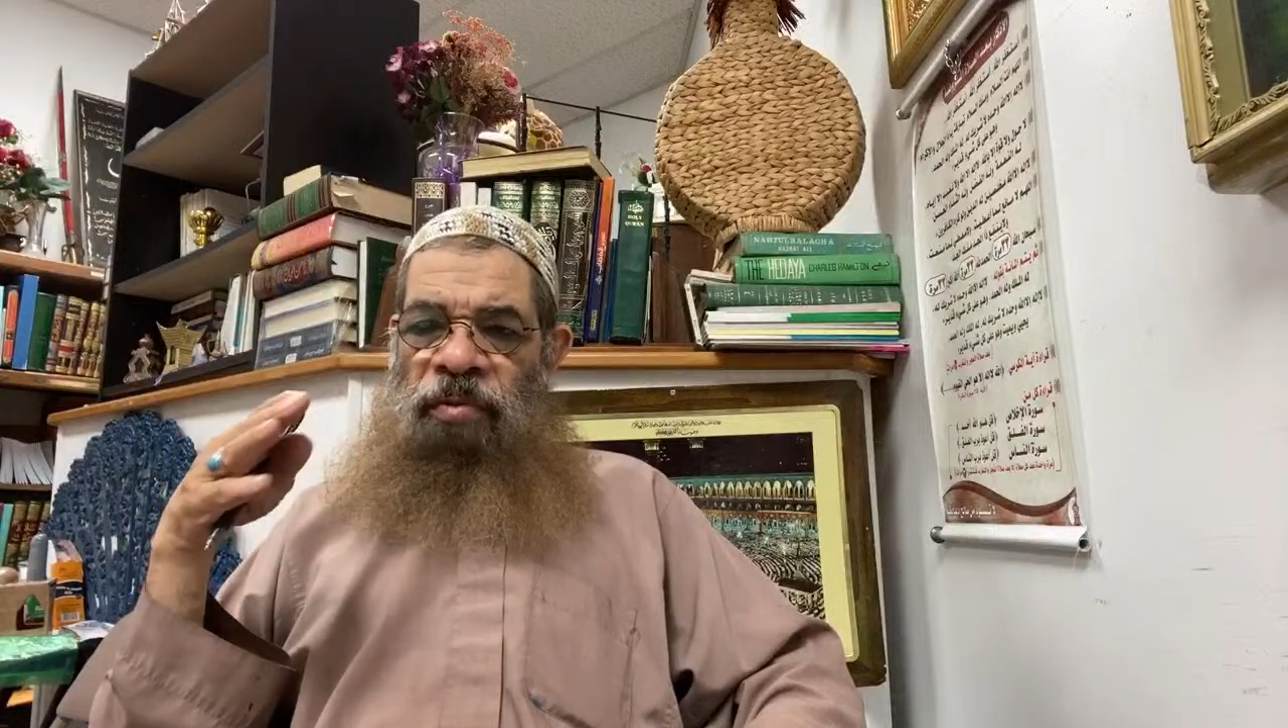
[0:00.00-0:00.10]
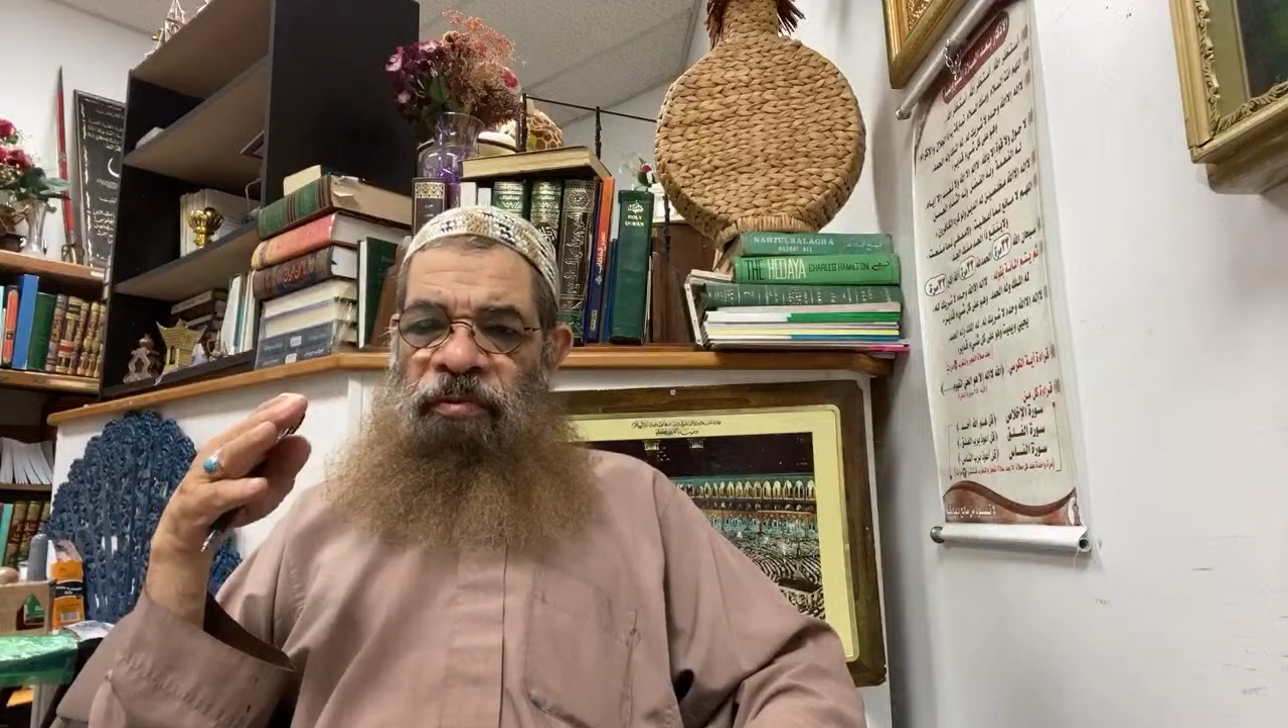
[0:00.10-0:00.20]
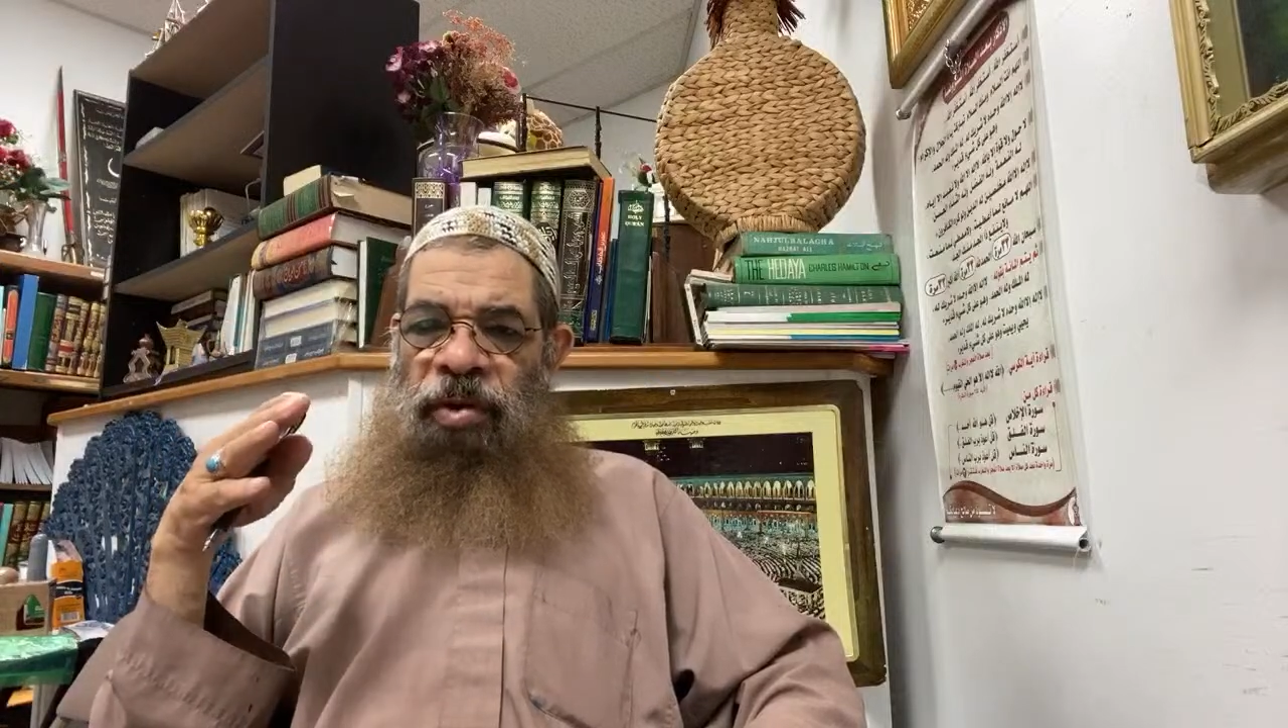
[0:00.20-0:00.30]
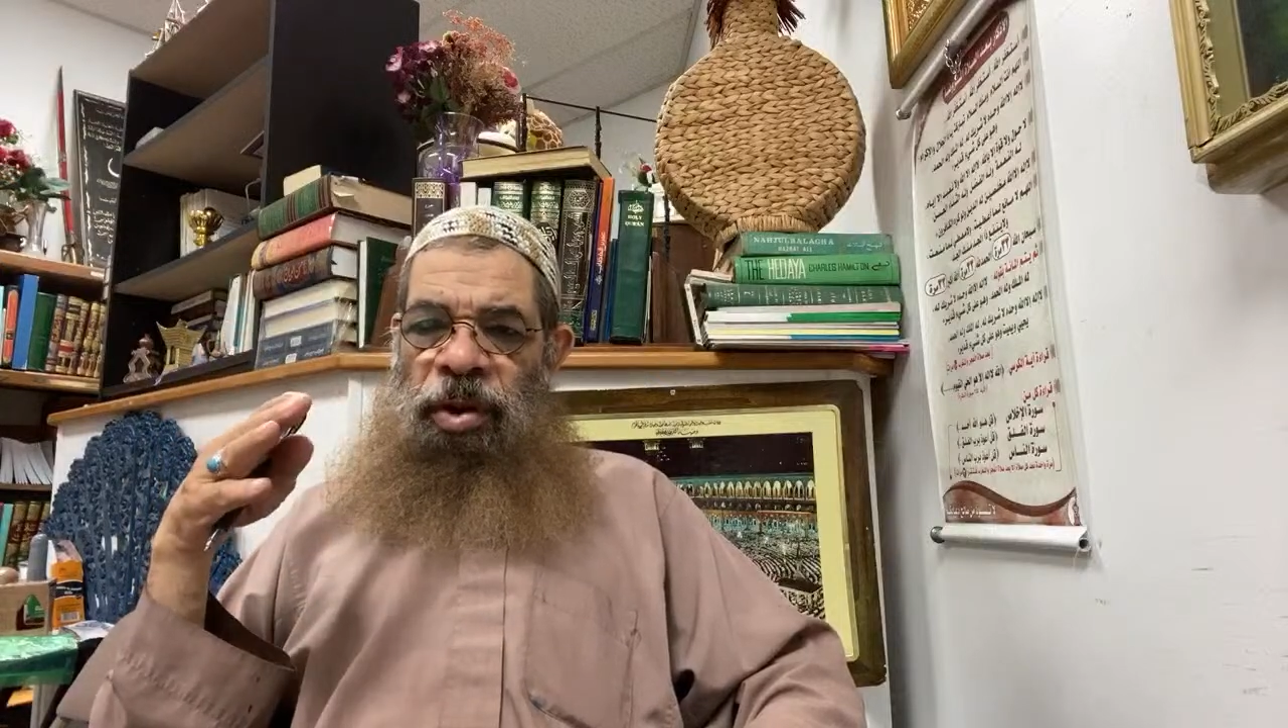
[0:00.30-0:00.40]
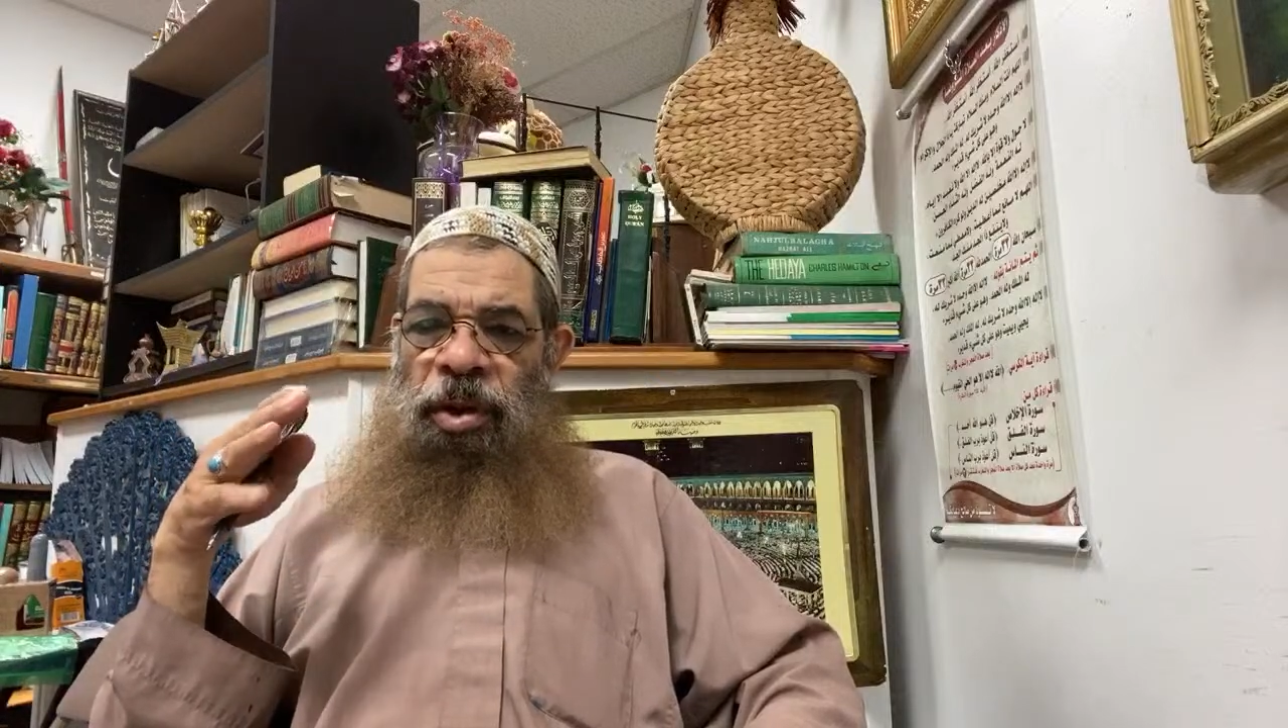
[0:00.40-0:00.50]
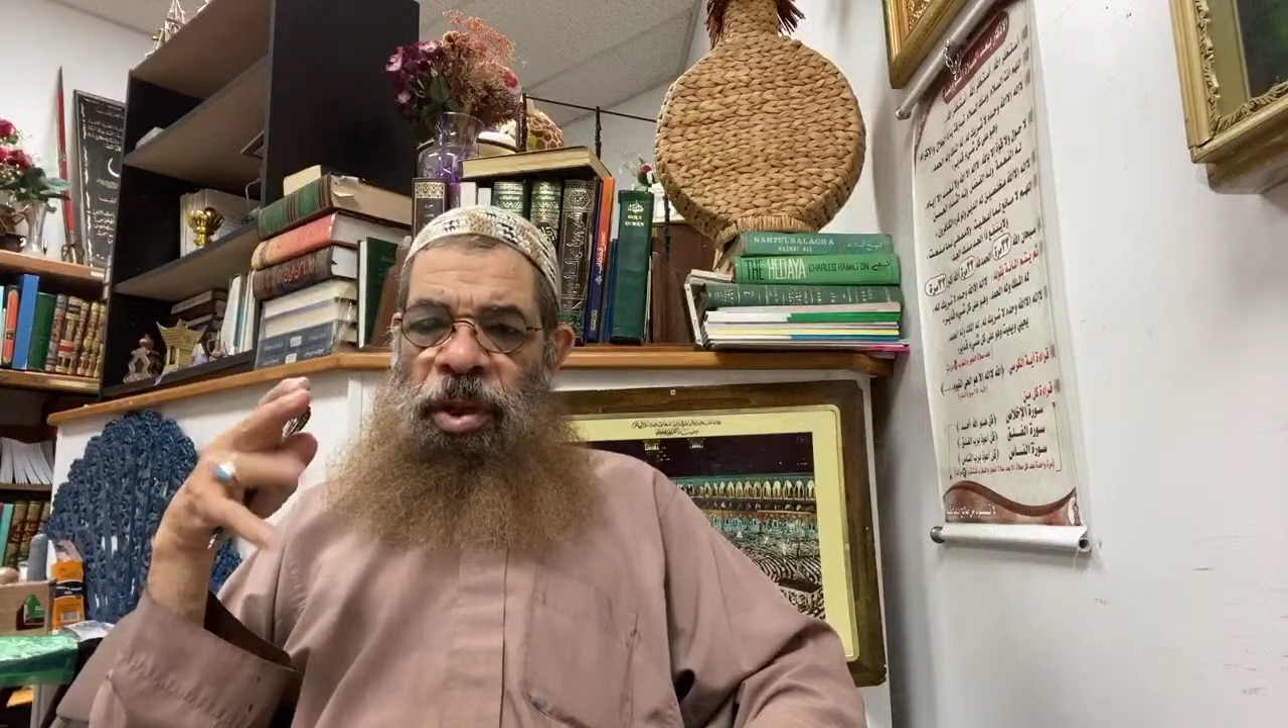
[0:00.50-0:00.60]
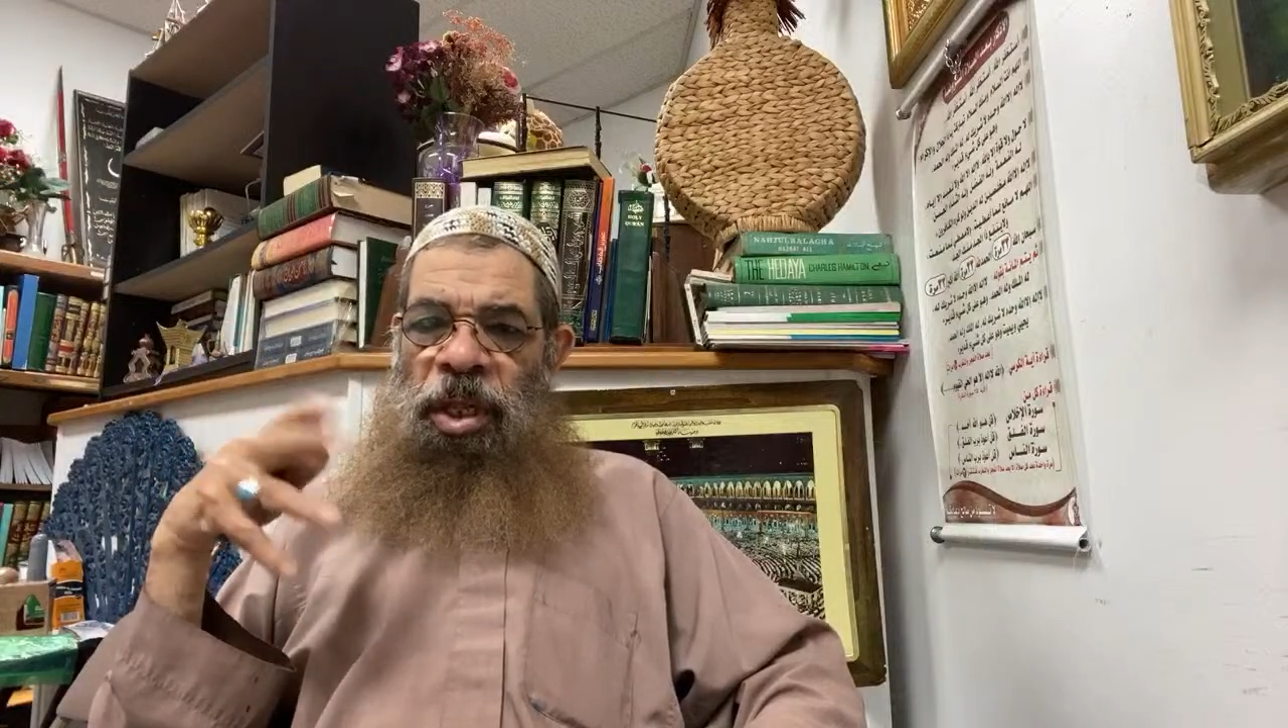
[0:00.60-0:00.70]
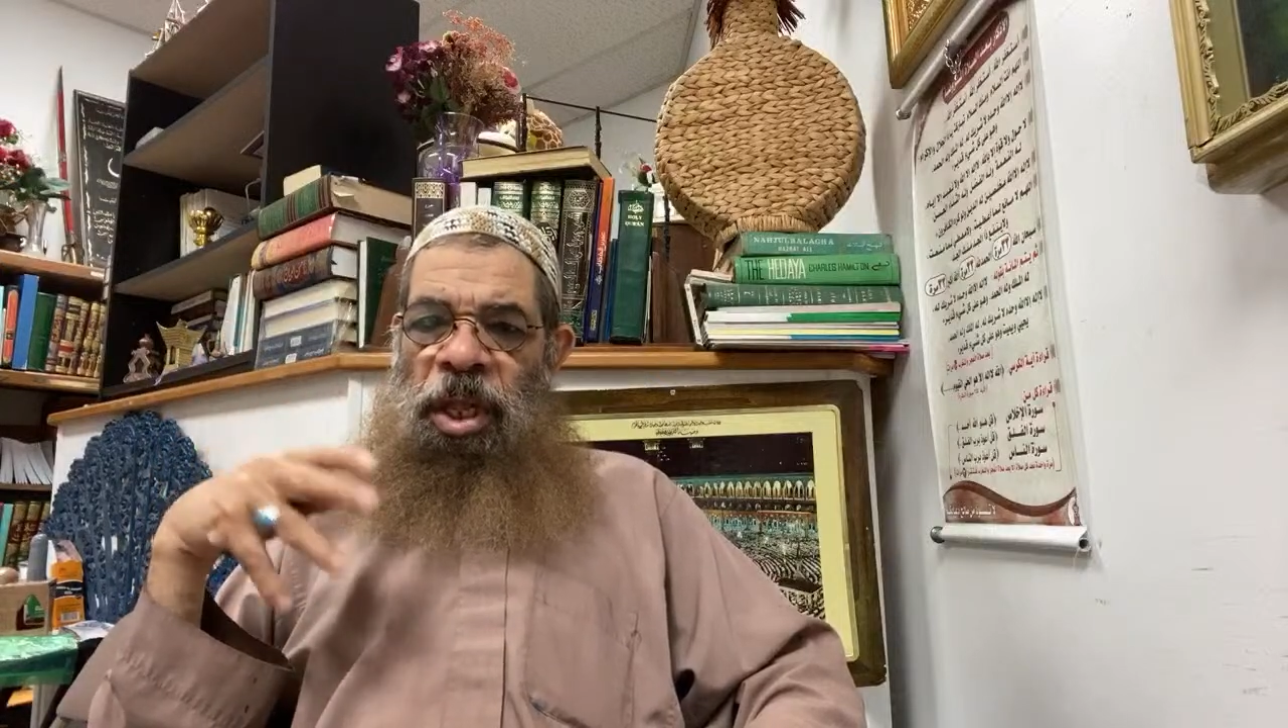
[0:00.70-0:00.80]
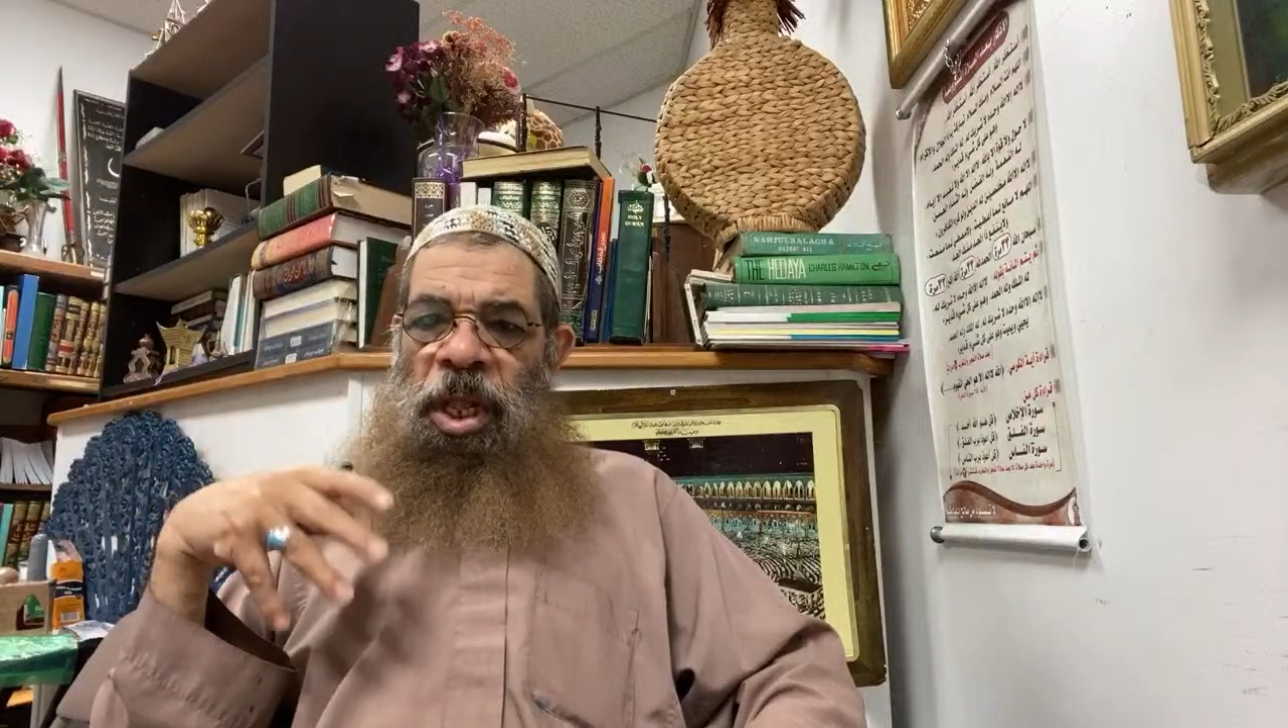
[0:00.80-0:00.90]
over,